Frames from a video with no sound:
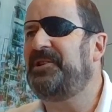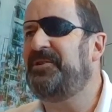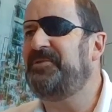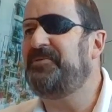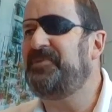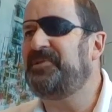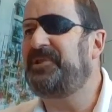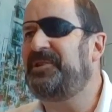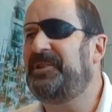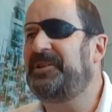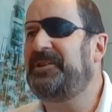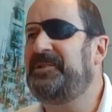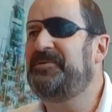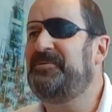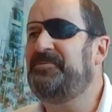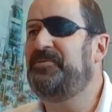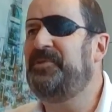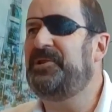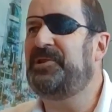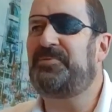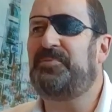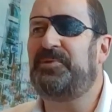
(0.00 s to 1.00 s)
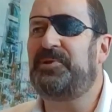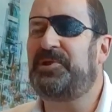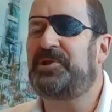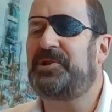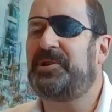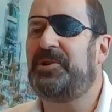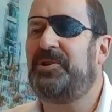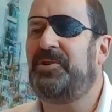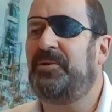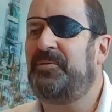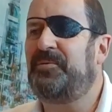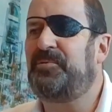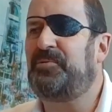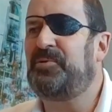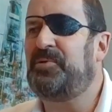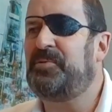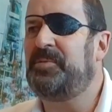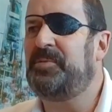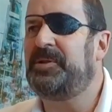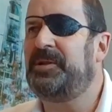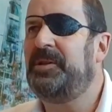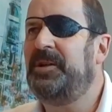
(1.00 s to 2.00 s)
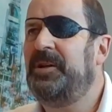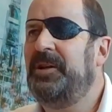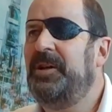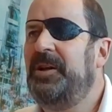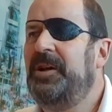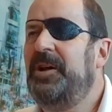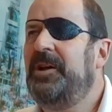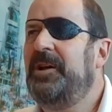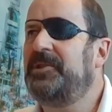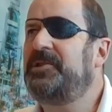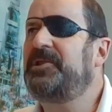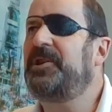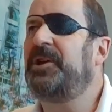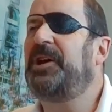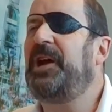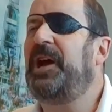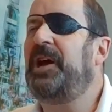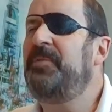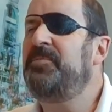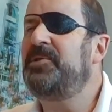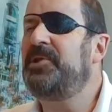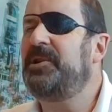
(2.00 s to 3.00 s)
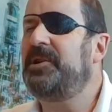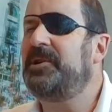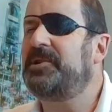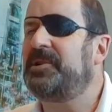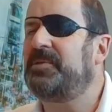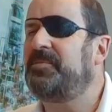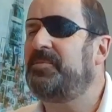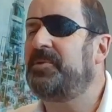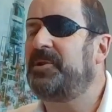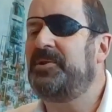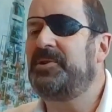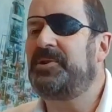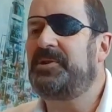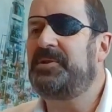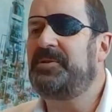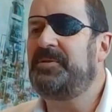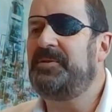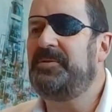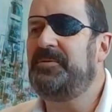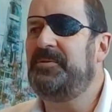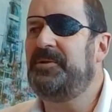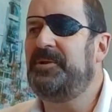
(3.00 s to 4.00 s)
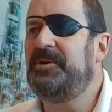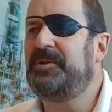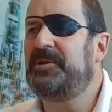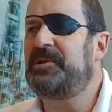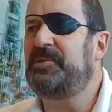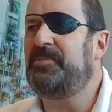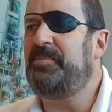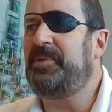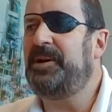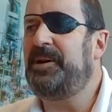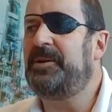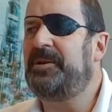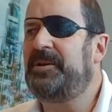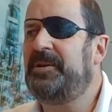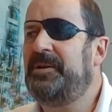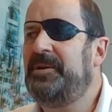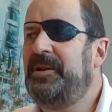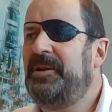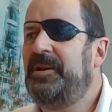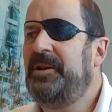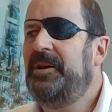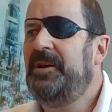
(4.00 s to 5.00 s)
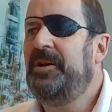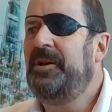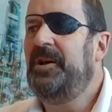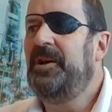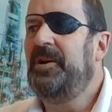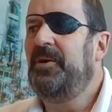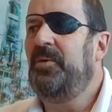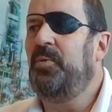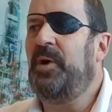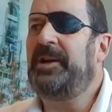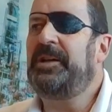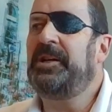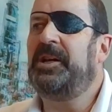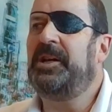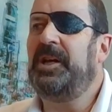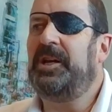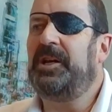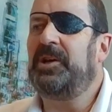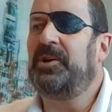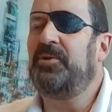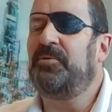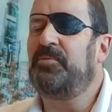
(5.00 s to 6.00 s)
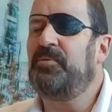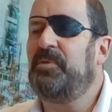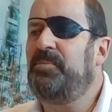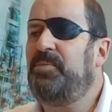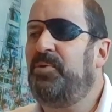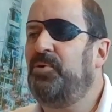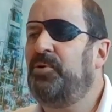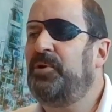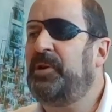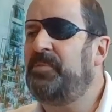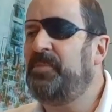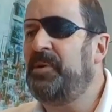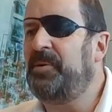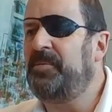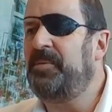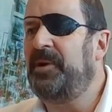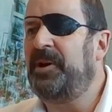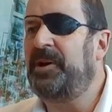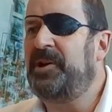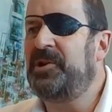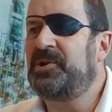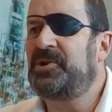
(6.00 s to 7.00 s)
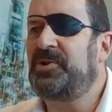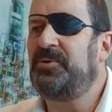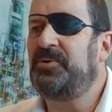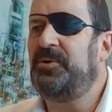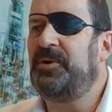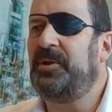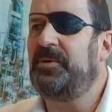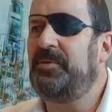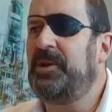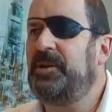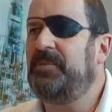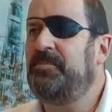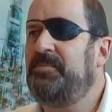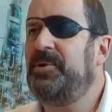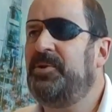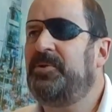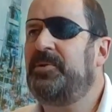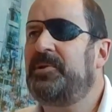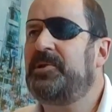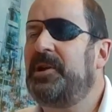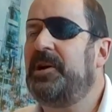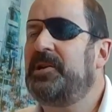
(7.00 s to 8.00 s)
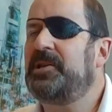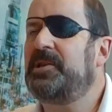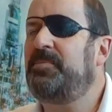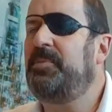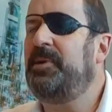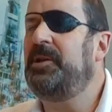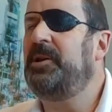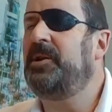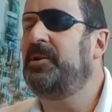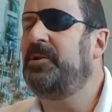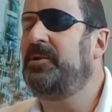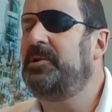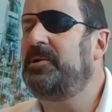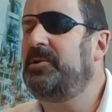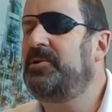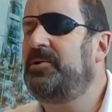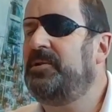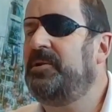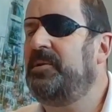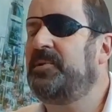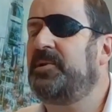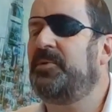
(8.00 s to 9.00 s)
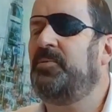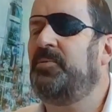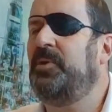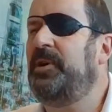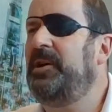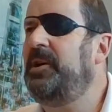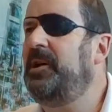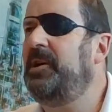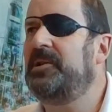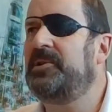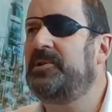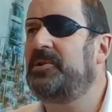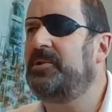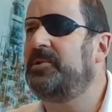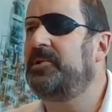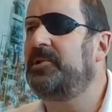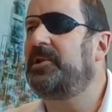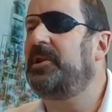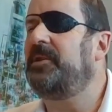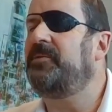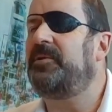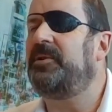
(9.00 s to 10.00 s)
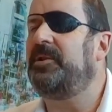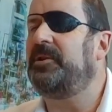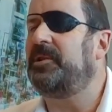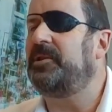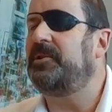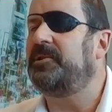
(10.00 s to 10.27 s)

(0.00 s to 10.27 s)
So it was like we switched it on for him, and it's a game changer because it's about one, getting good reporting, but making sure builders aren't spending night times and weekends on stuff